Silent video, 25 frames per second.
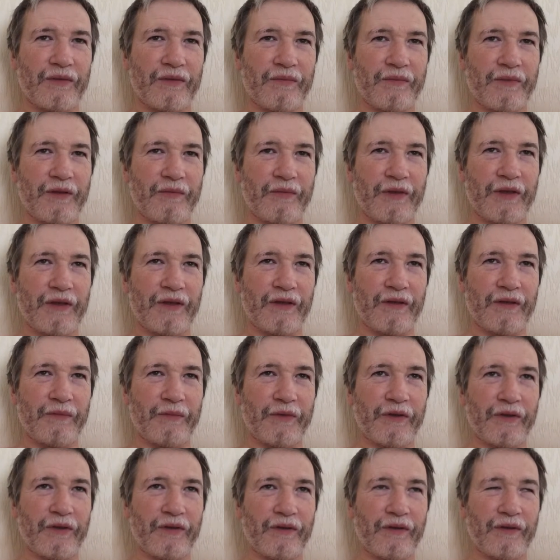maybe
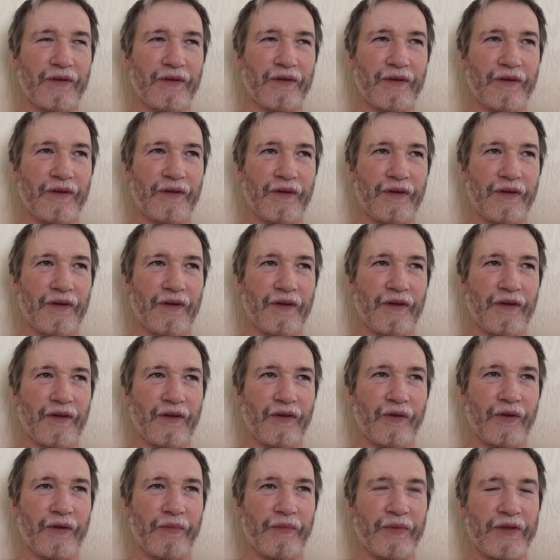I'm
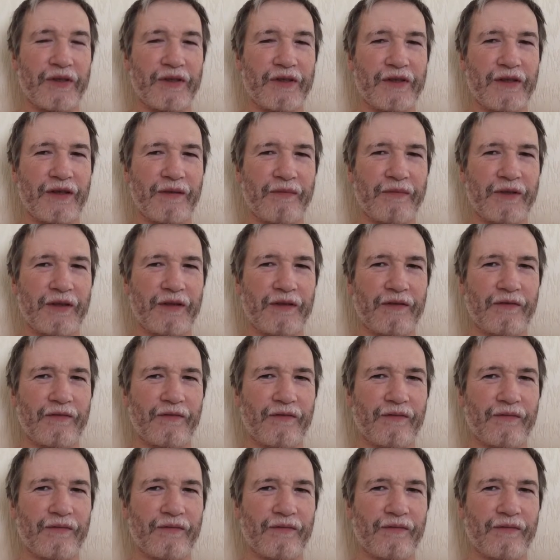quite perceptive.